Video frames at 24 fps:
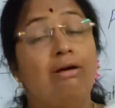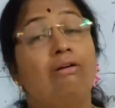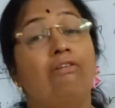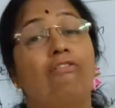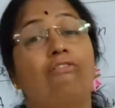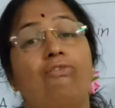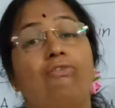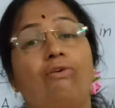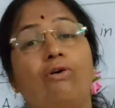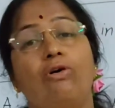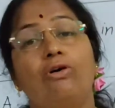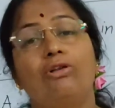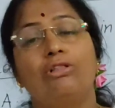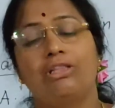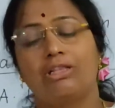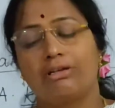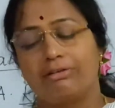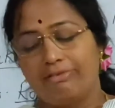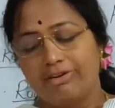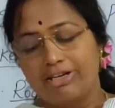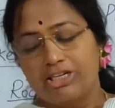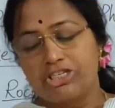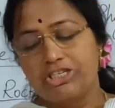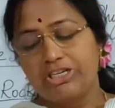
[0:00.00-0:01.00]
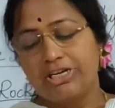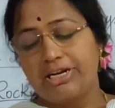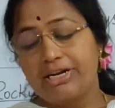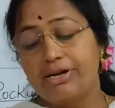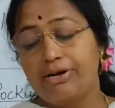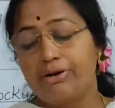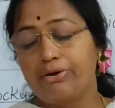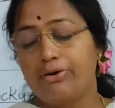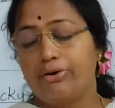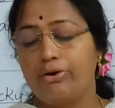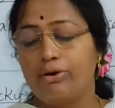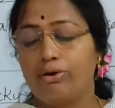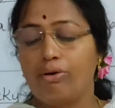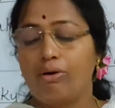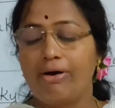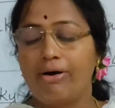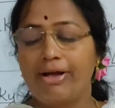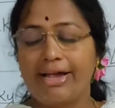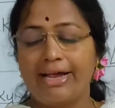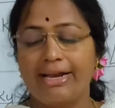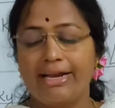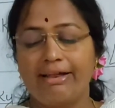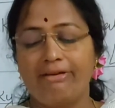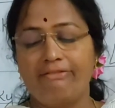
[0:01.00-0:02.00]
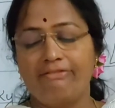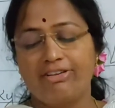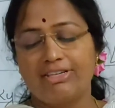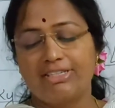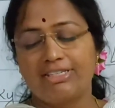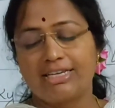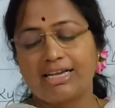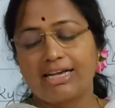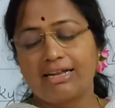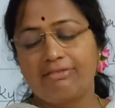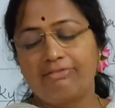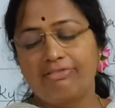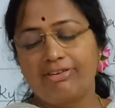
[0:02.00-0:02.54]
Fourth question, draw any physical